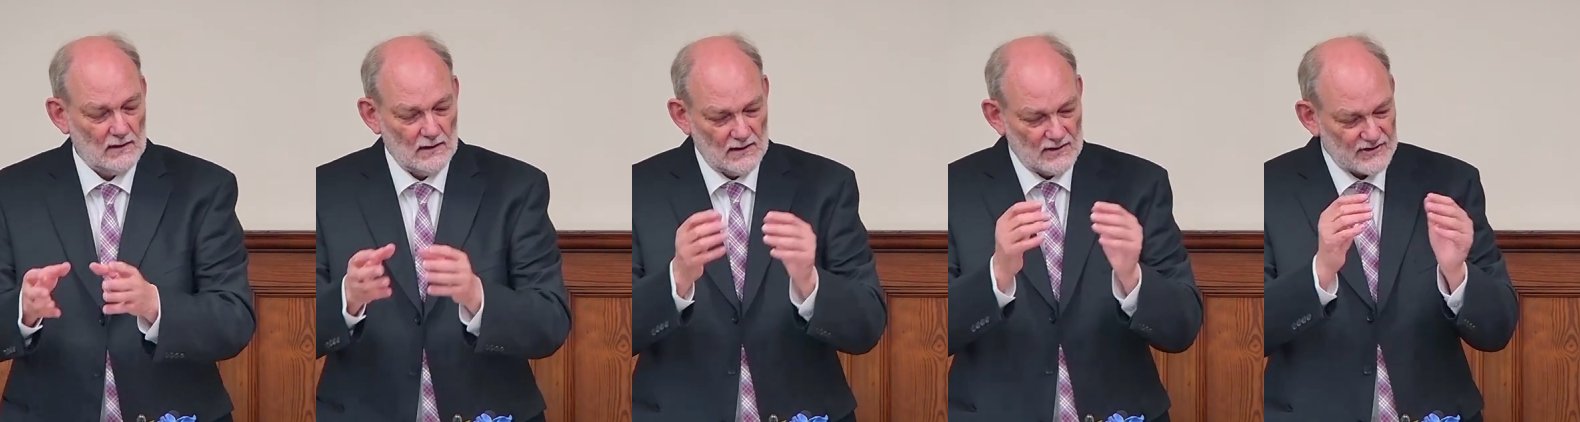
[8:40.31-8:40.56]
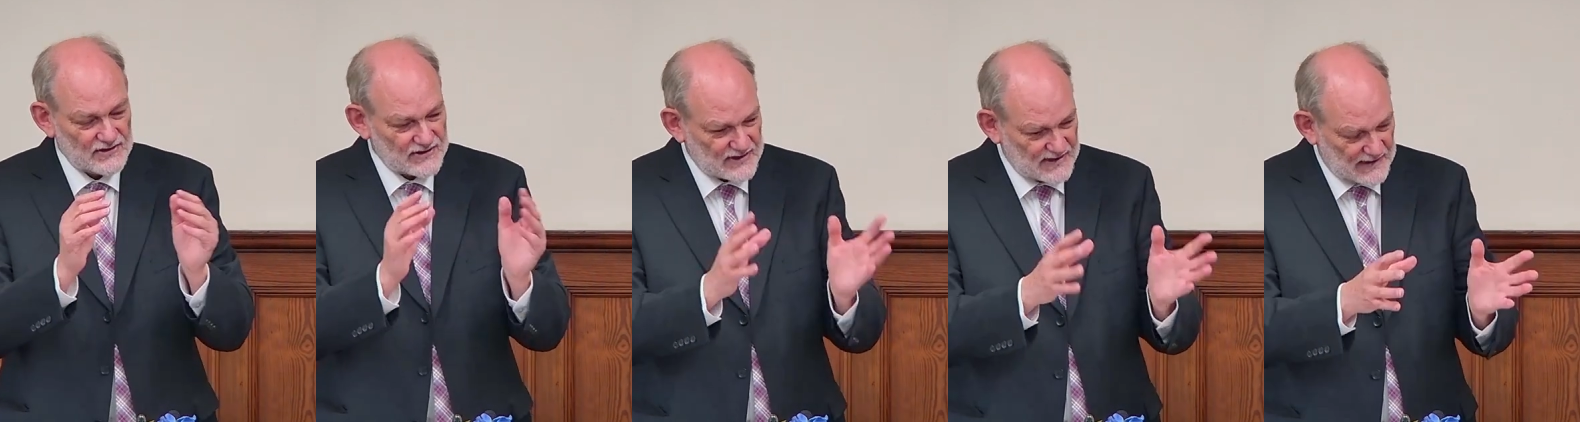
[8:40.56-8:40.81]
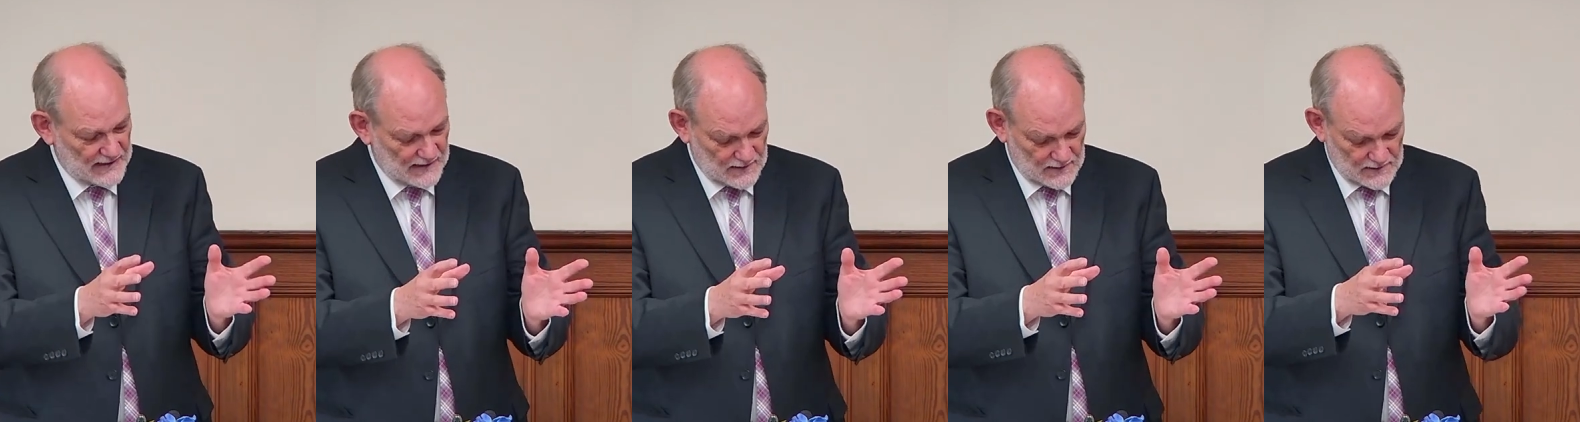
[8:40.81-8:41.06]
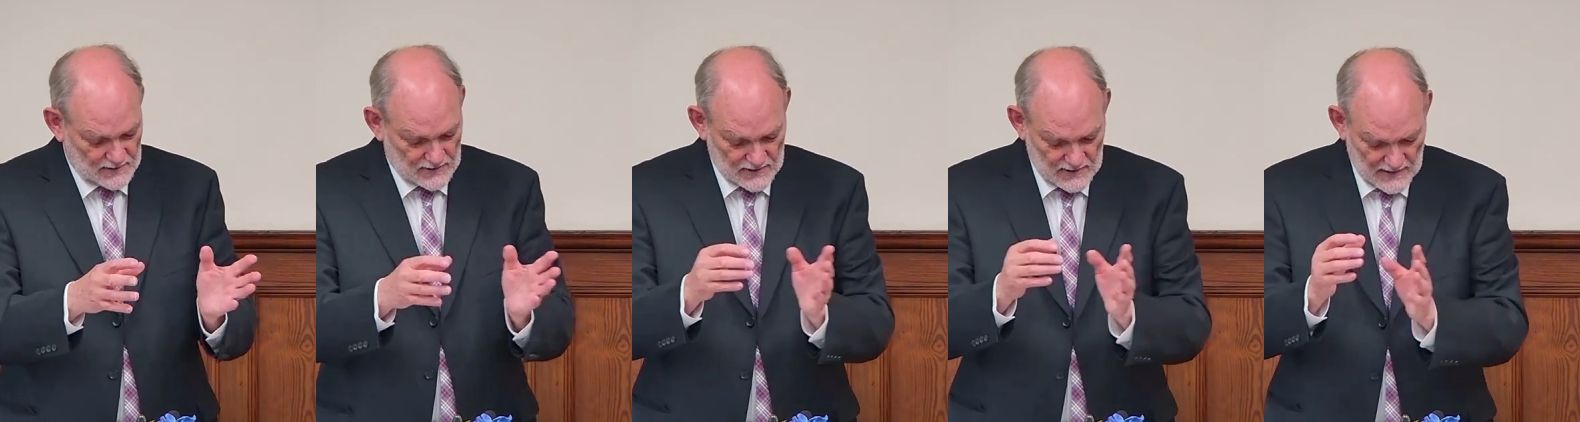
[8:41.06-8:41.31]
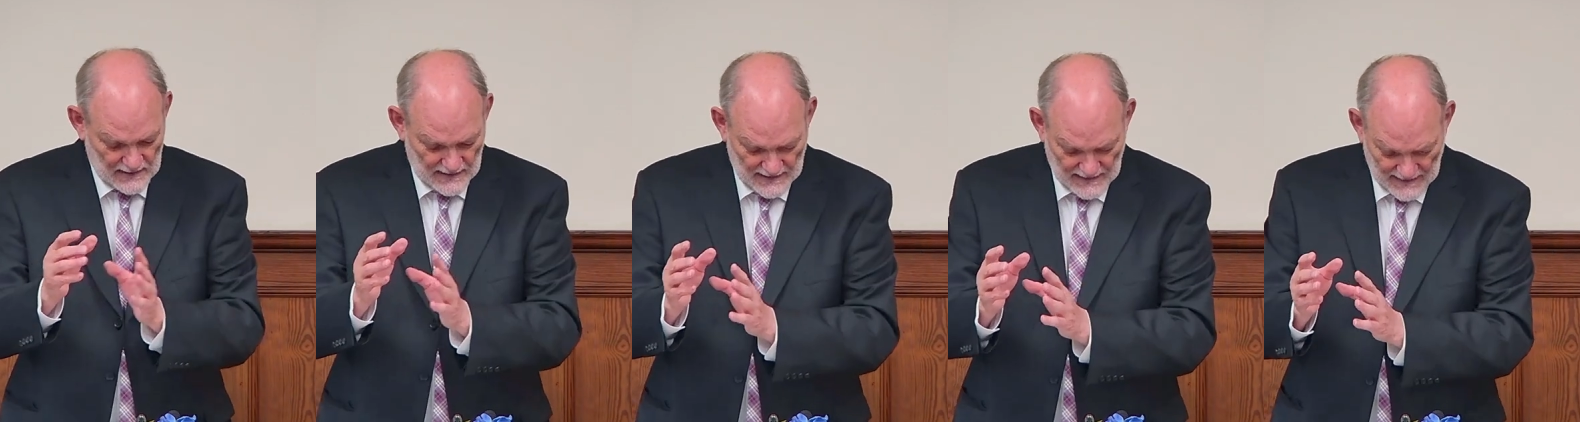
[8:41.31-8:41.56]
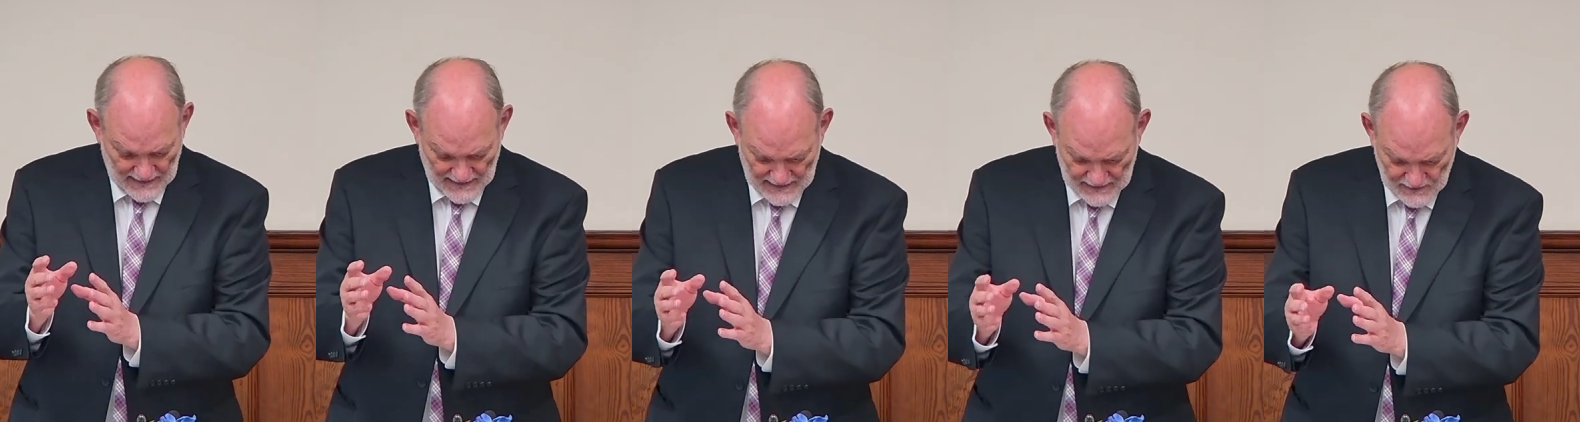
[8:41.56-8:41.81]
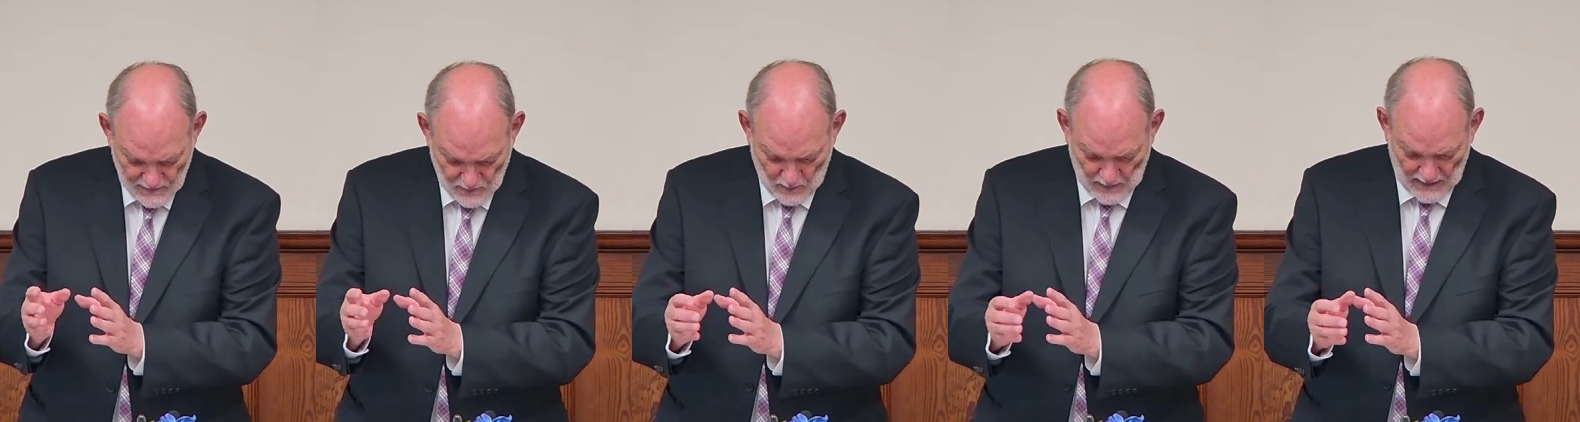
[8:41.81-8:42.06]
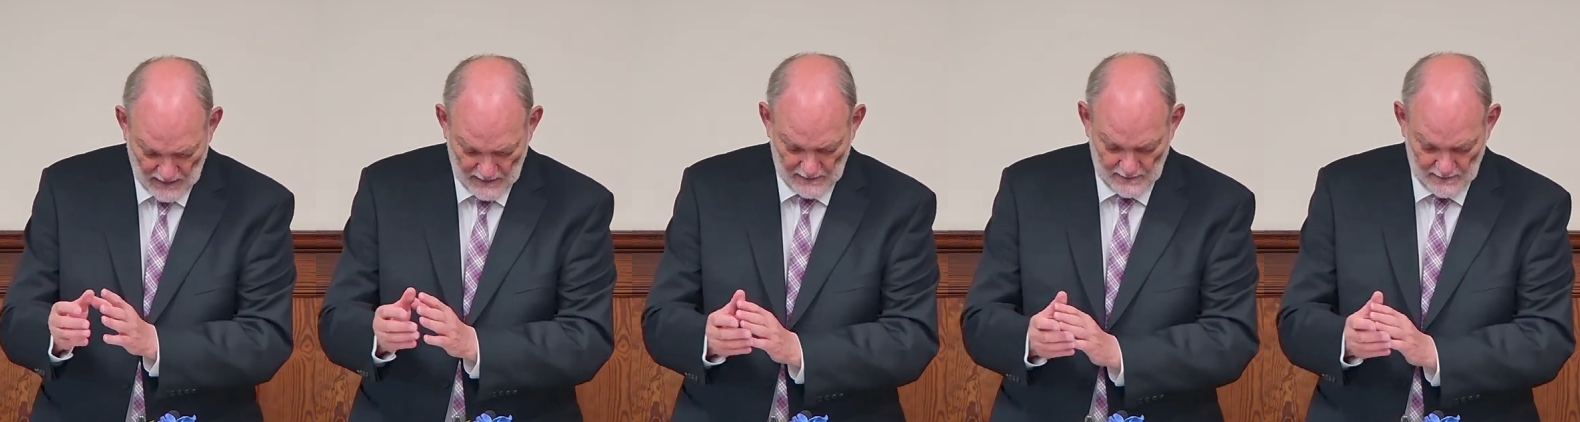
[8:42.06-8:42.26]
6 and 1.